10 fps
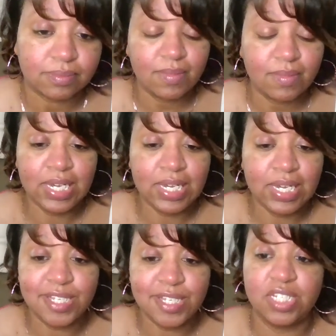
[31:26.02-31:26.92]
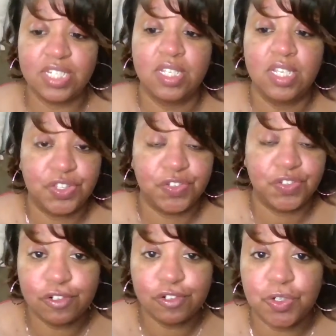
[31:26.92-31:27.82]
not just the
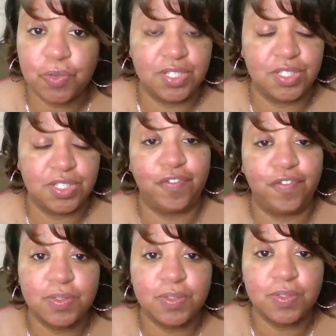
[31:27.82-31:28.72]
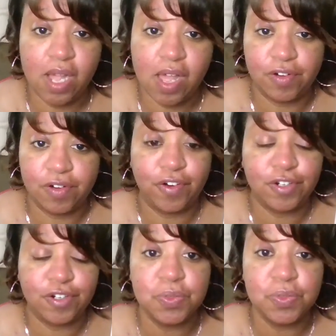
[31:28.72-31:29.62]
first two weeks or the first month or the first
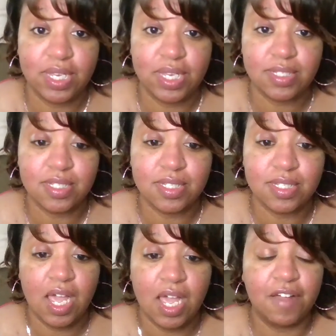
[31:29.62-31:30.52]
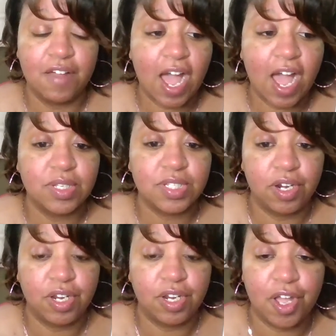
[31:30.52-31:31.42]
two months of how it's going to
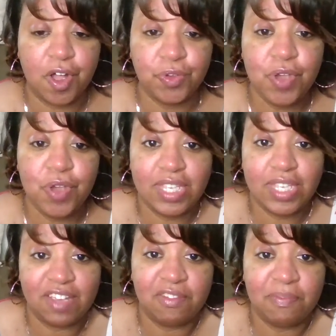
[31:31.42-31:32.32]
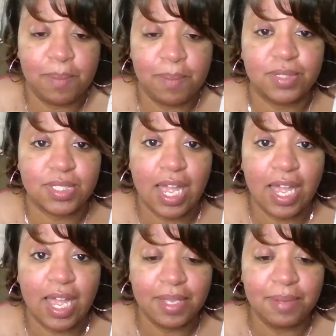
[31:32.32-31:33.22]
go. You have to give people
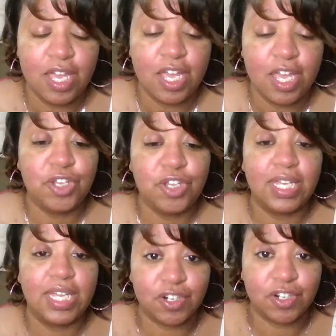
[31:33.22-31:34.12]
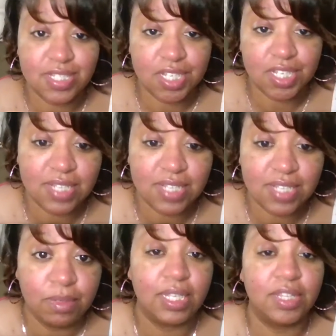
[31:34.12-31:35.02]
time. You need to give yourself time. You
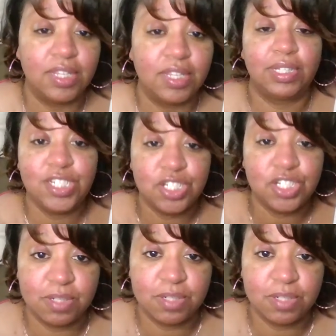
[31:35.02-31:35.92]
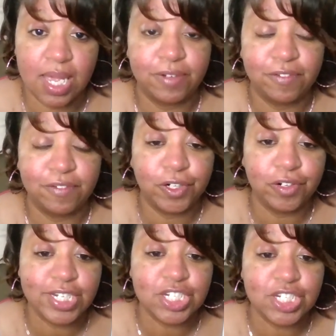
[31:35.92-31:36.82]
need to give the relationship time to
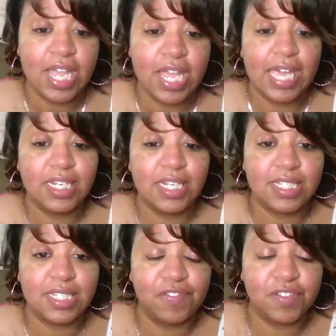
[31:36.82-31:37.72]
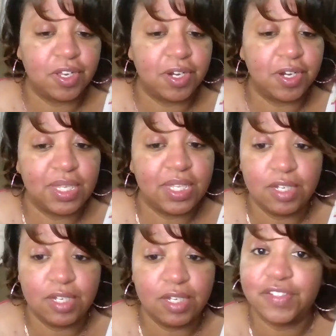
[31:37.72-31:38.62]
flourish and to see if it's going to be good or
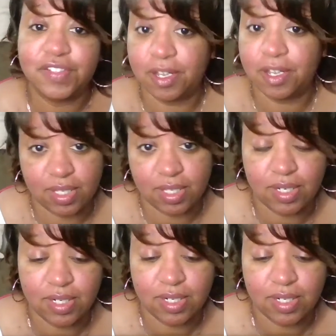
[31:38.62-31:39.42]
if it's not going to be good.